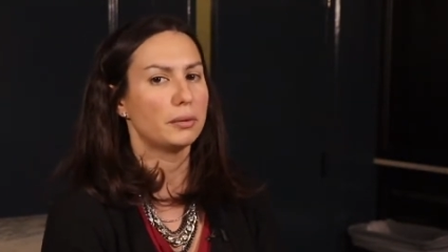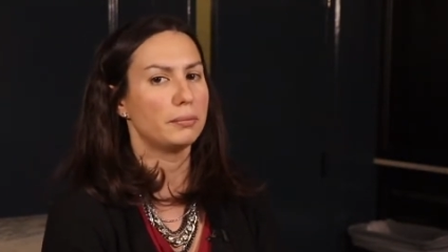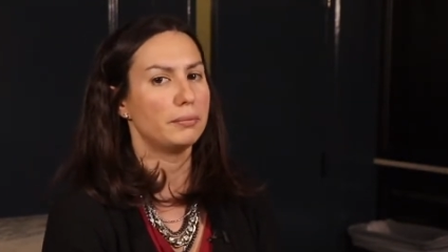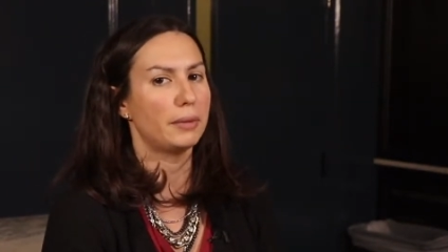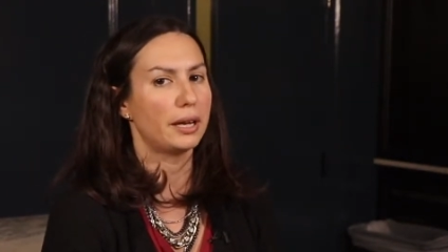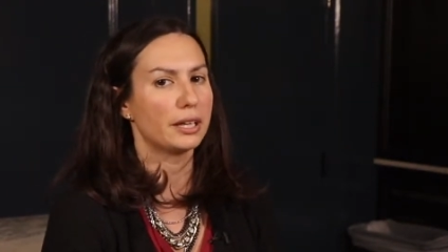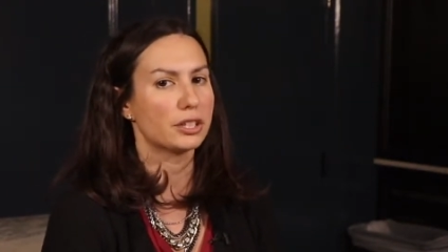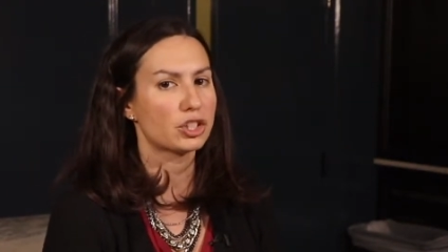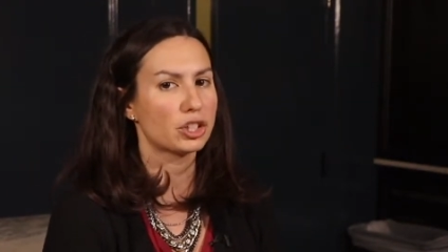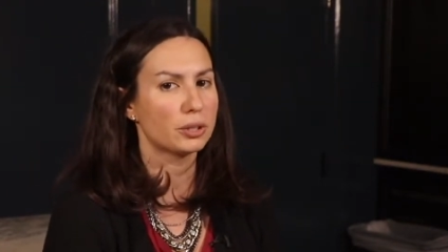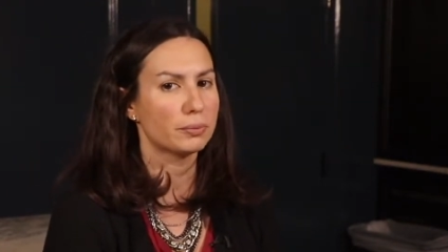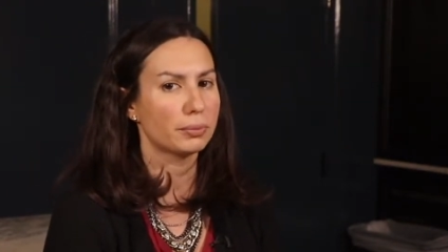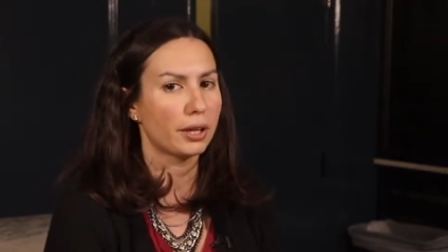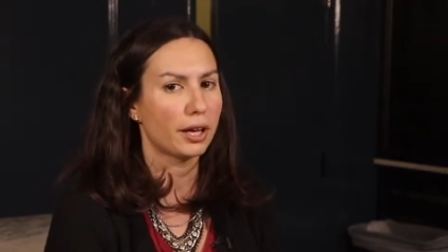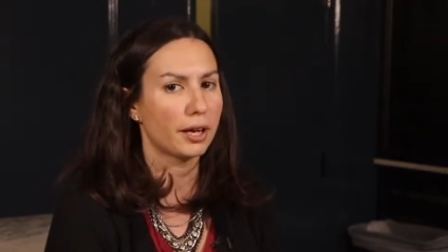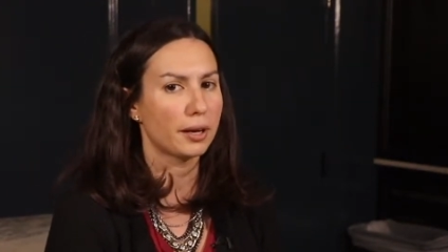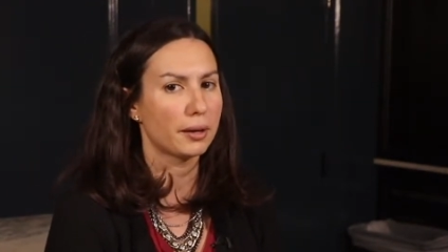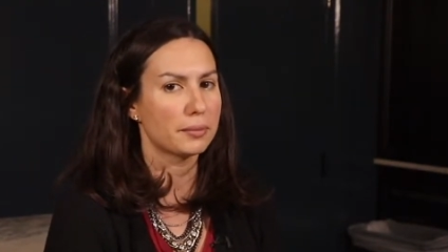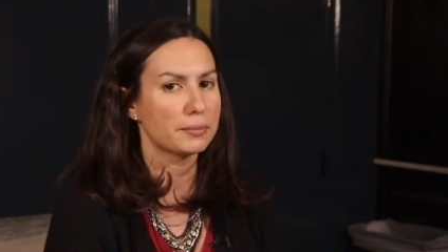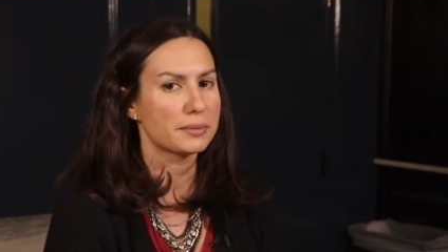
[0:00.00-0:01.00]
mention
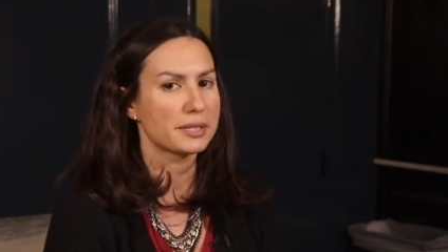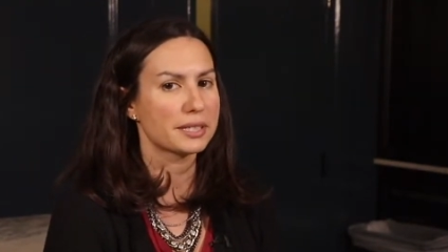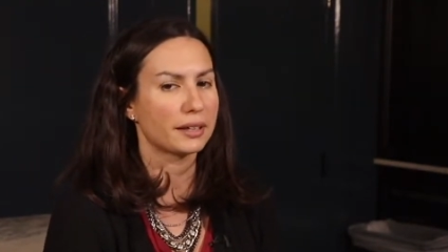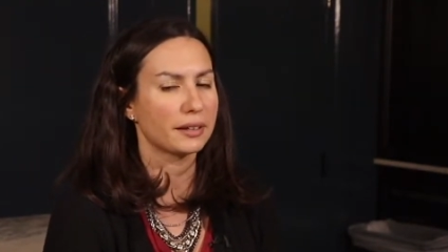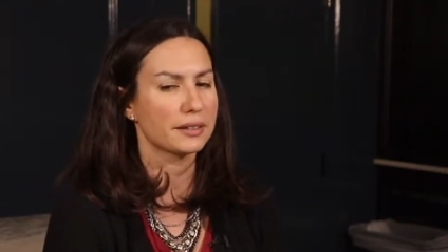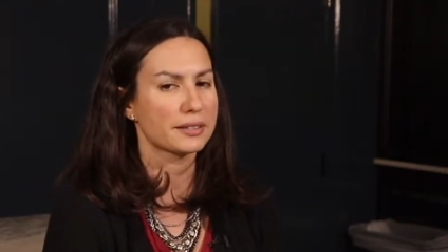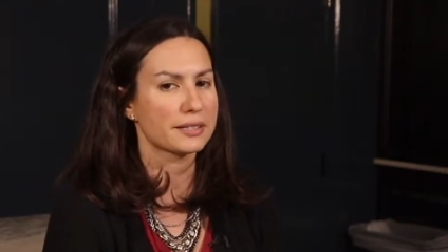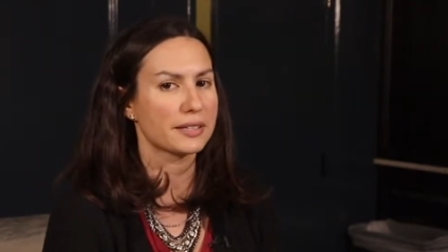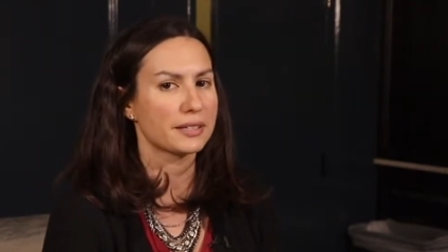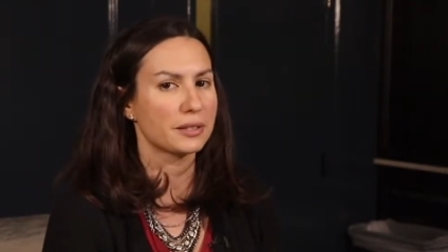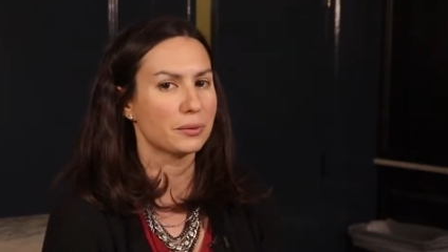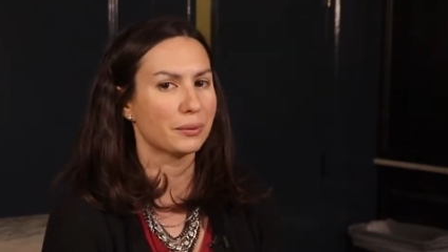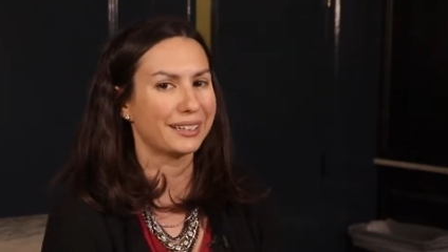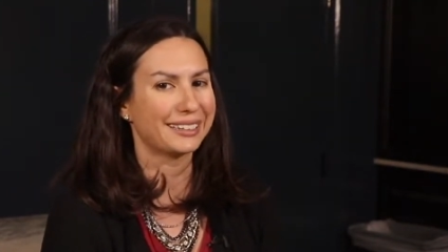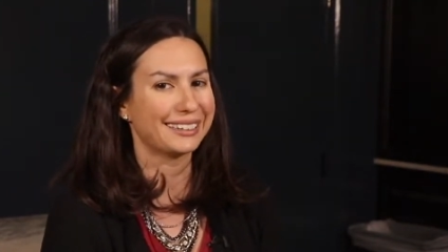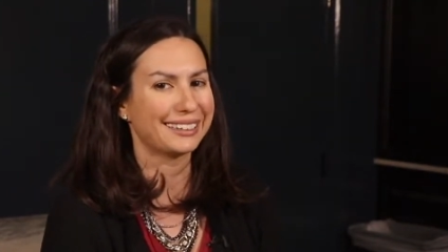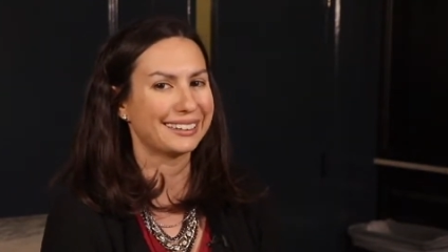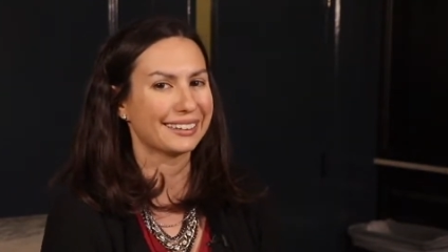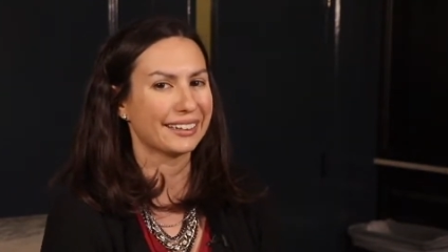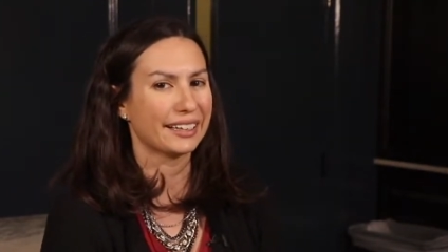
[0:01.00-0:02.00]
Plum's, tell us that you
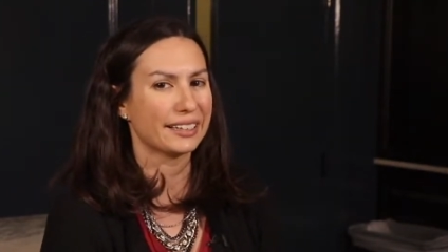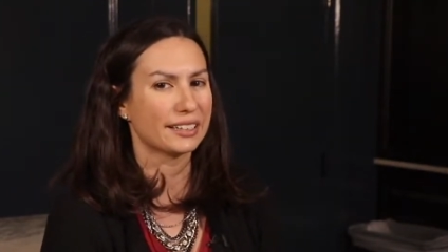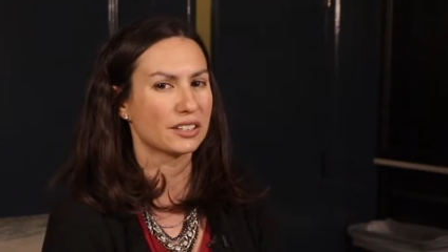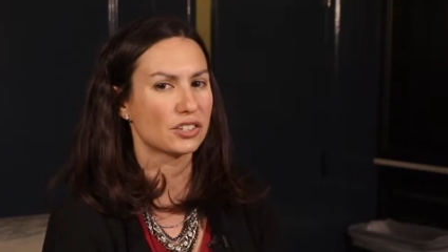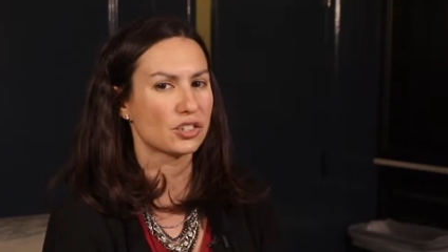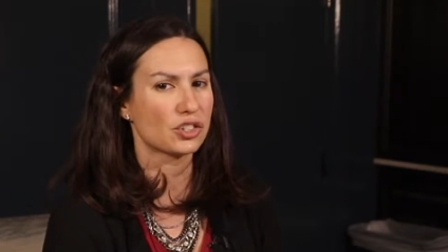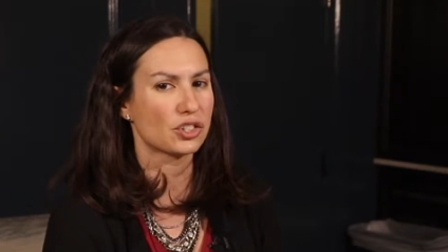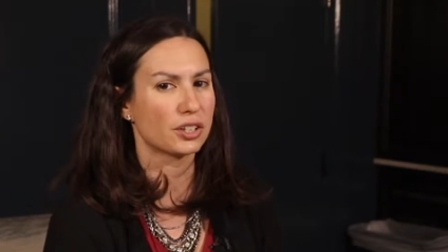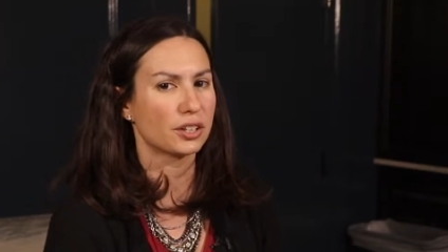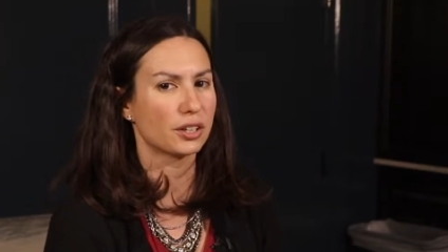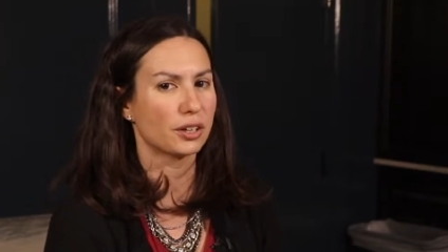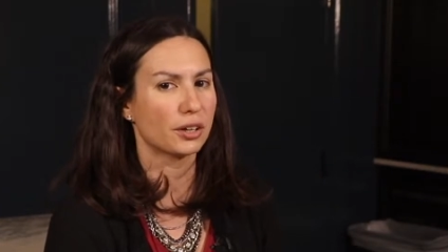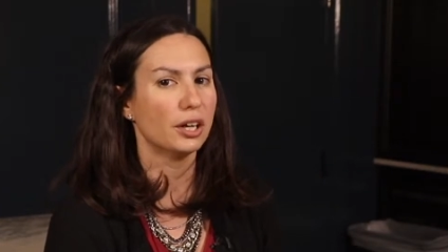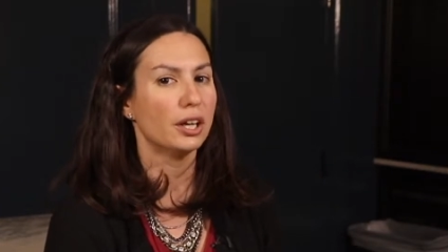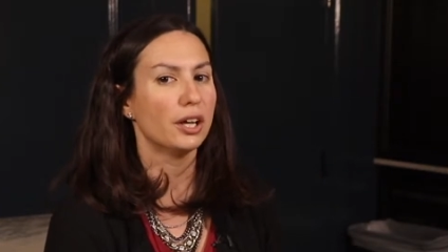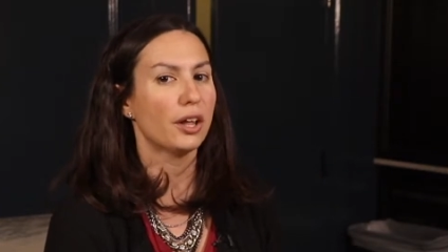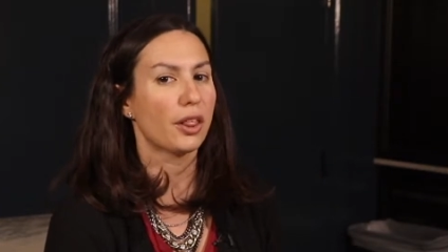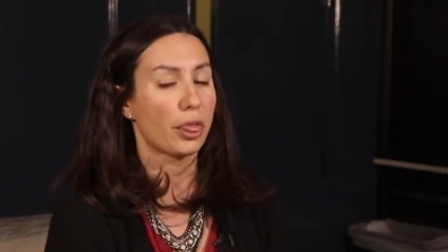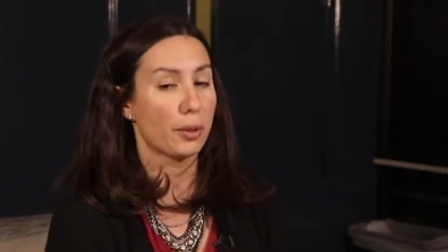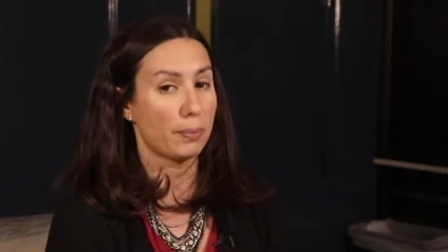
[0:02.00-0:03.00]
want it, like and share
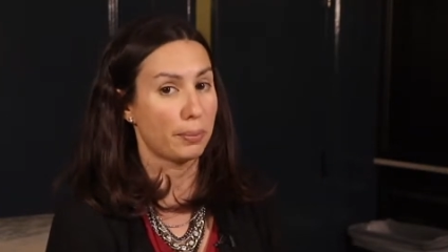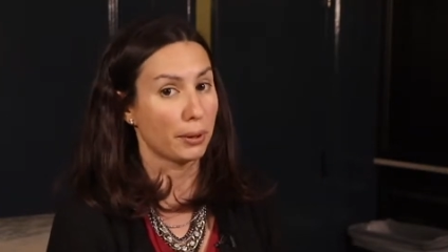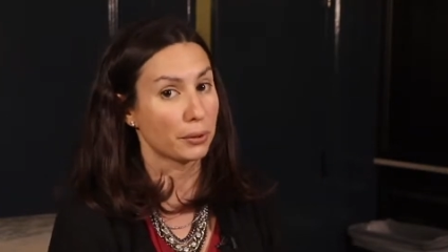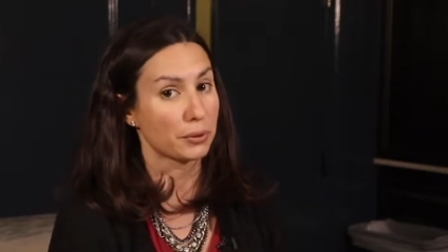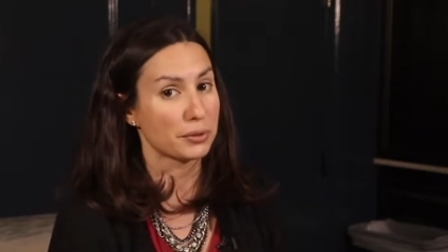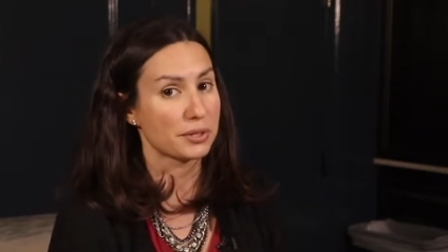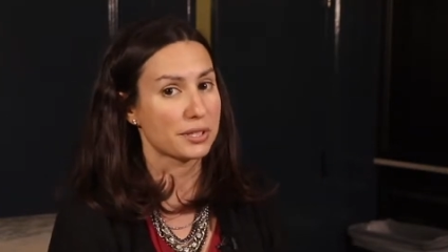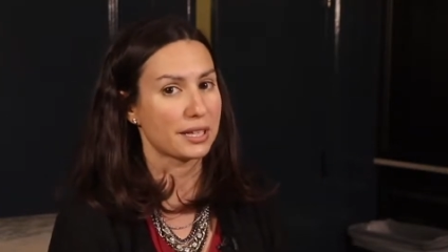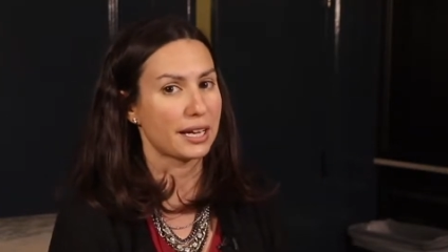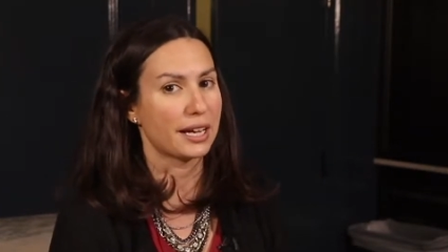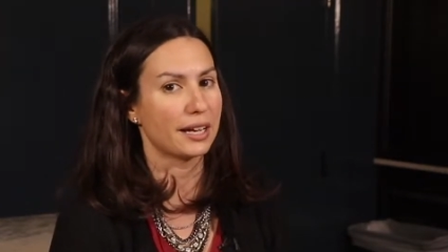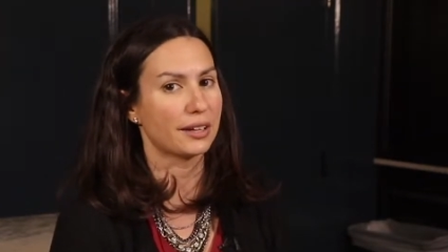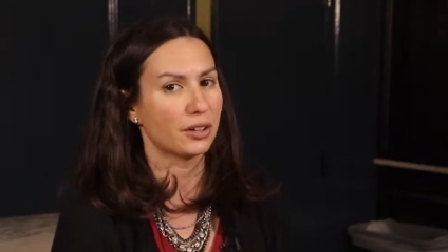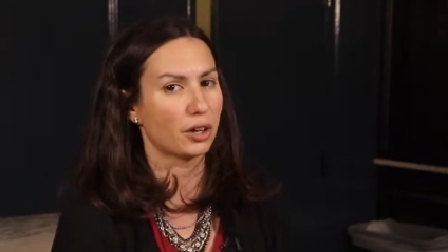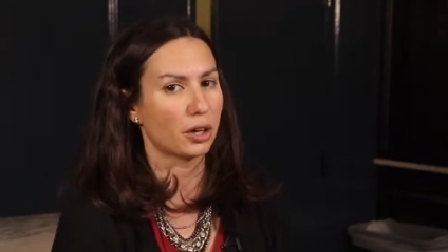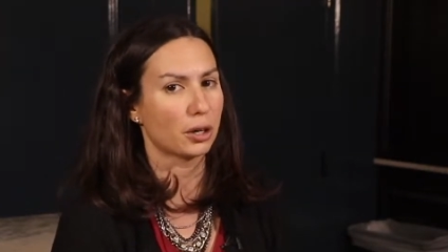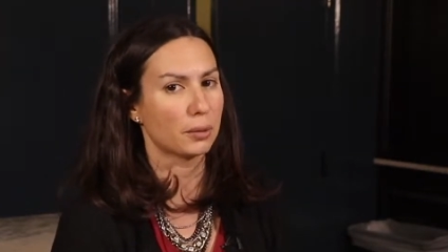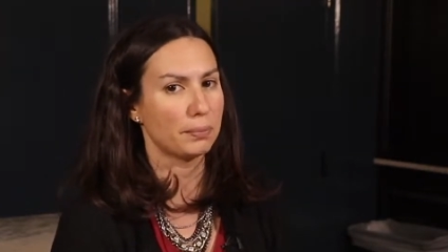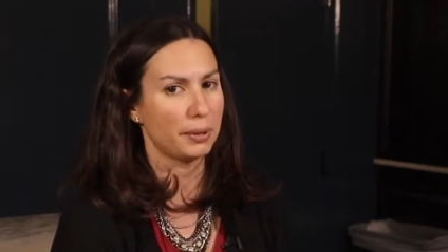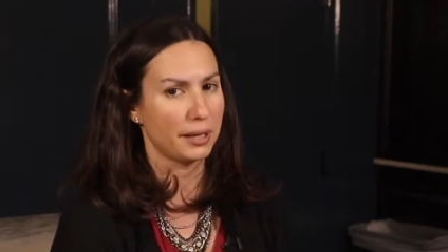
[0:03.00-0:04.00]
the post and
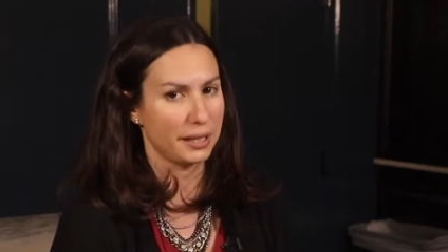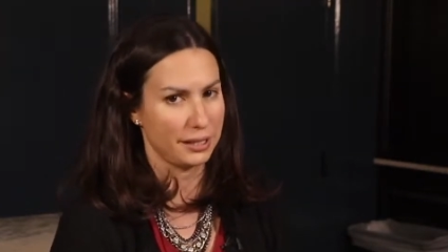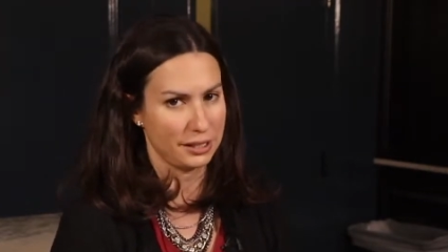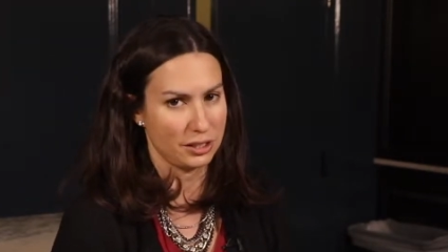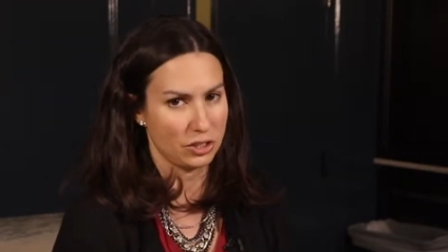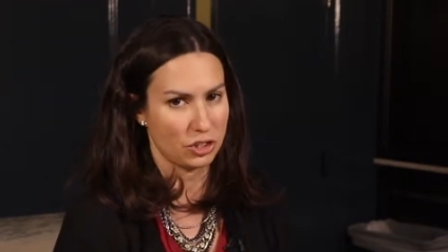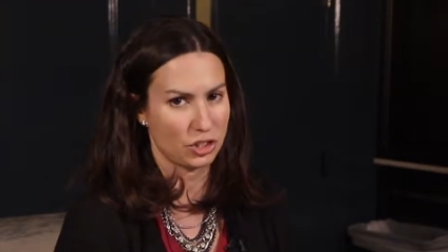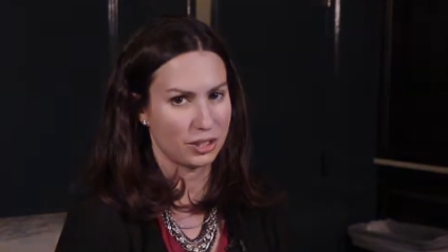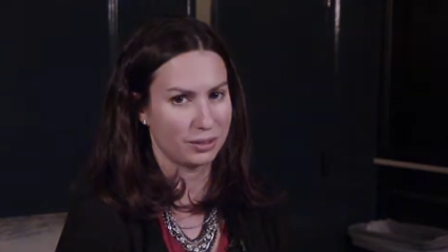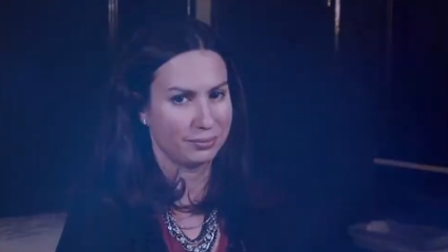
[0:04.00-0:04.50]
our page.